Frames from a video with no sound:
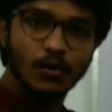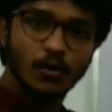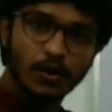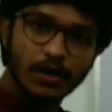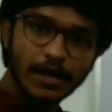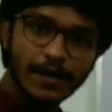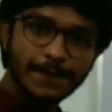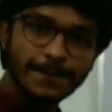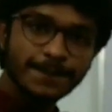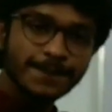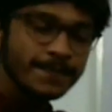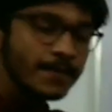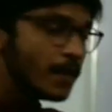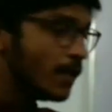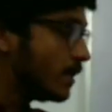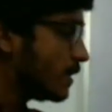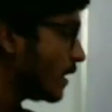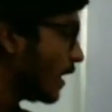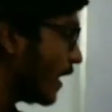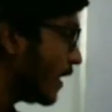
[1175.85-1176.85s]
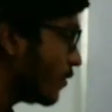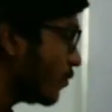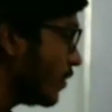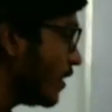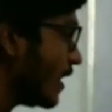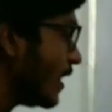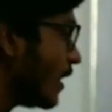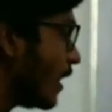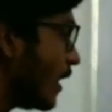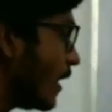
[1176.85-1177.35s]
Okay. And
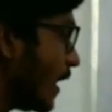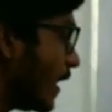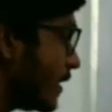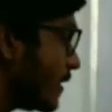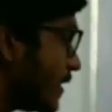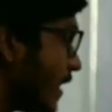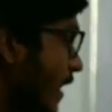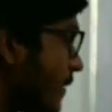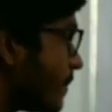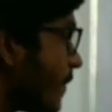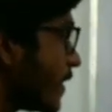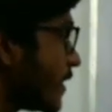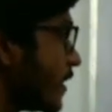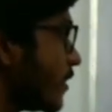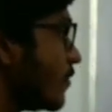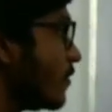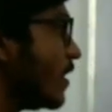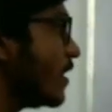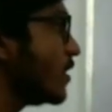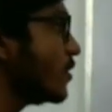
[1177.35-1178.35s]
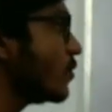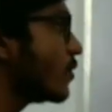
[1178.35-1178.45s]
that particular